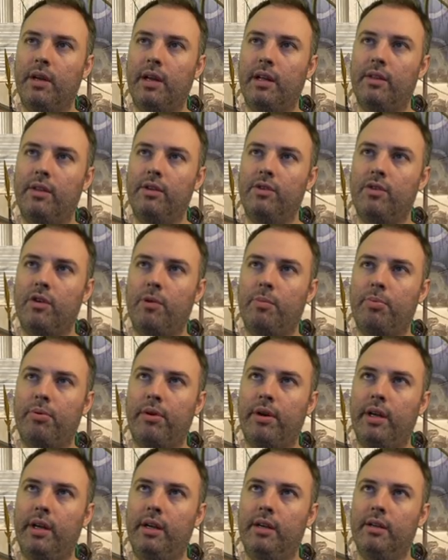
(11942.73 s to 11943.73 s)
Uh, these are all
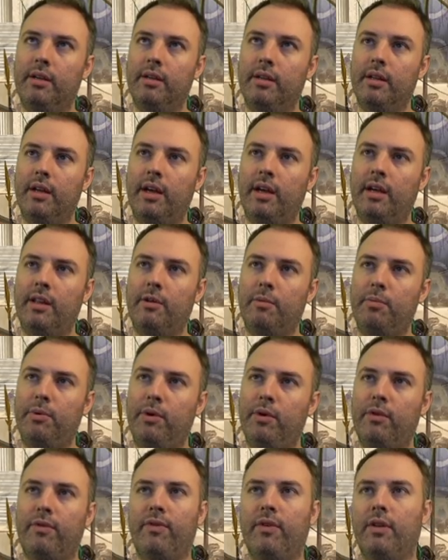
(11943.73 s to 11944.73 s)
pretty. Ah, they're
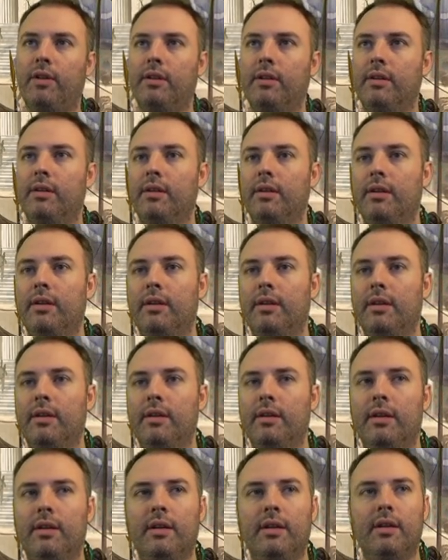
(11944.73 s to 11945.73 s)
beautiful.
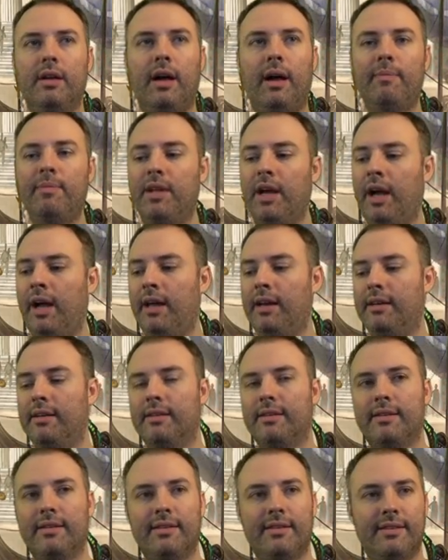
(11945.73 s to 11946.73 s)
I'm
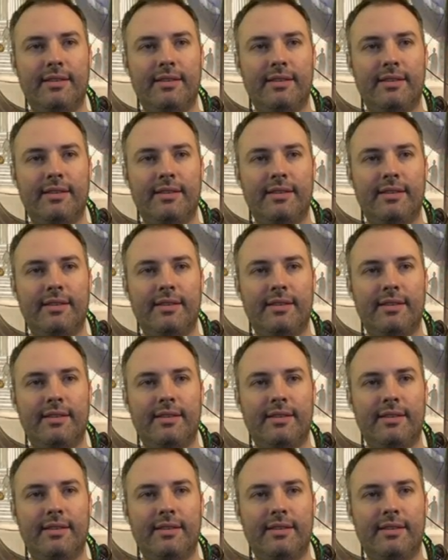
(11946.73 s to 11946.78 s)
done.